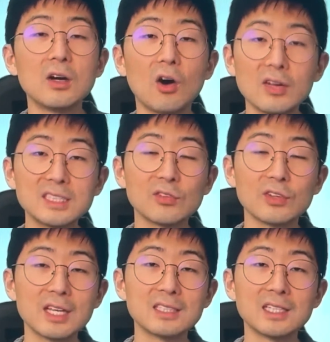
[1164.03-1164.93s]
all these different
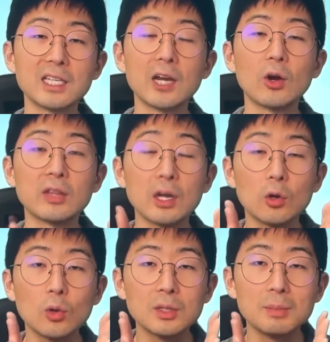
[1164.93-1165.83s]
things. And they, they're
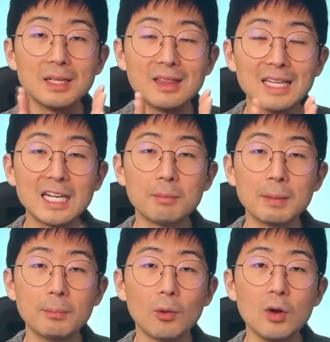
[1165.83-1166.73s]
going to be leading
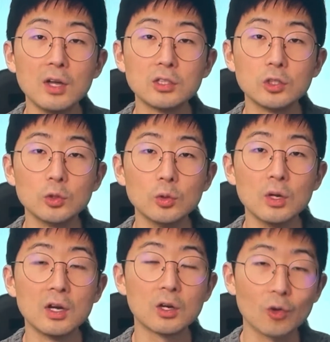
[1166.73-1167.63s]
people to
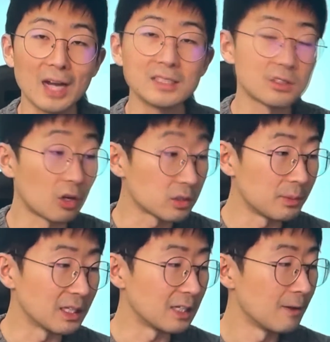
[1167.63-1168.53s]
Christ
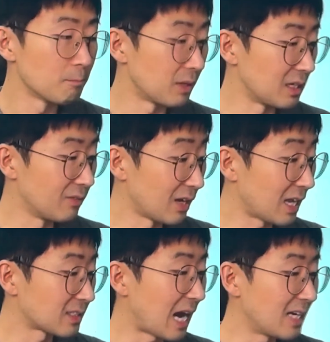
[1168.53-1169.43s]
ultimately. But even
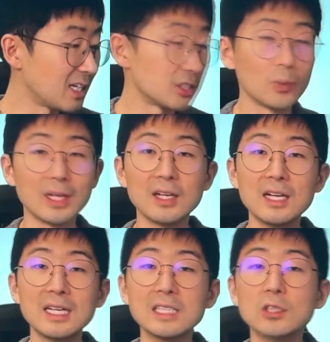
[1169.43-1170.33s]
as Kanye is doing,
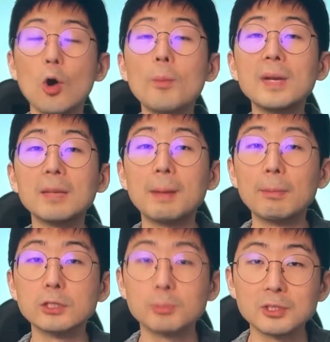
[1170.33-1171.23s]
he's opening
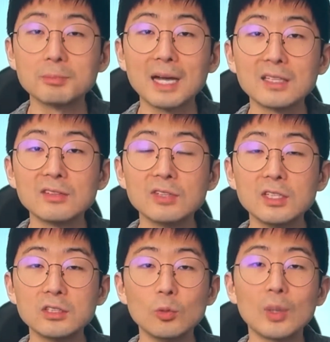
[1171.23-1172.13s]
people's perspective mm-hmm.
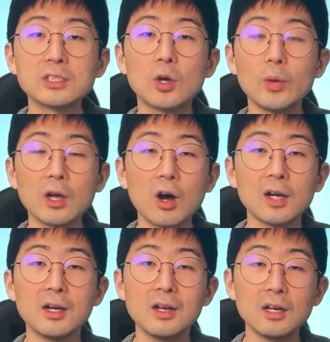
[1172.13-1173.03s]
to what's going
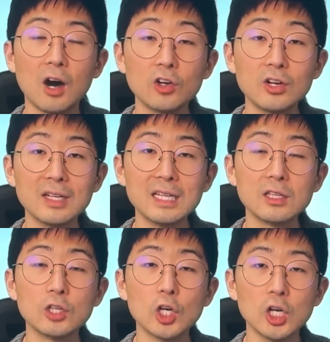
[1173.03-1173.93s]
on underneath
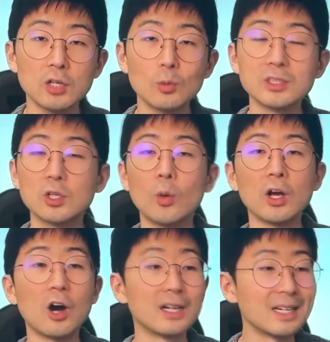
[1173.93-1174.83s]
the hood what's going
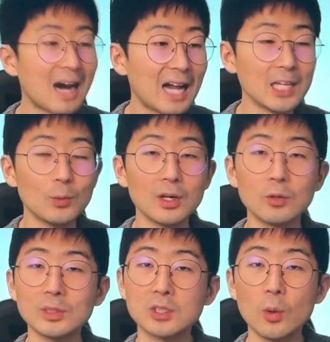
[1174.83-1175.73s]
on in hollywood
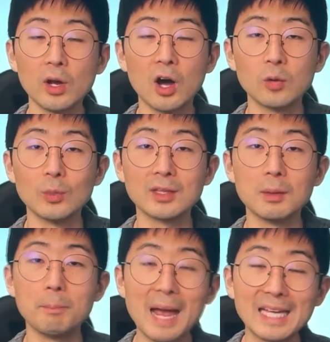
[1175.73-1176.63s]
what's going on with the
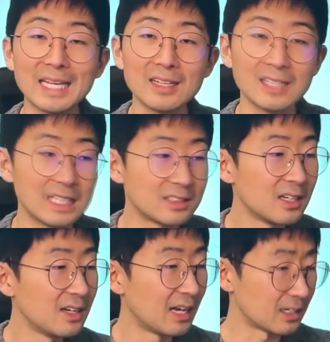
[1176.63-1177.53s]
banking elite
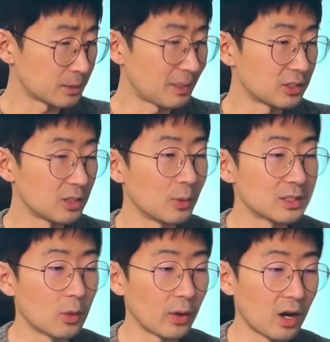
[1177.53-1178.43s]
and especially what's
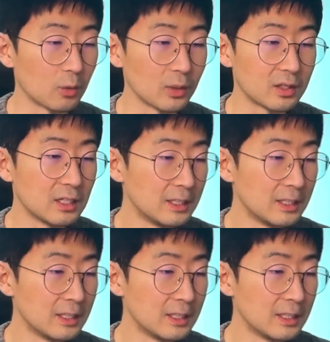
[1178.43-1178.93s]
going on with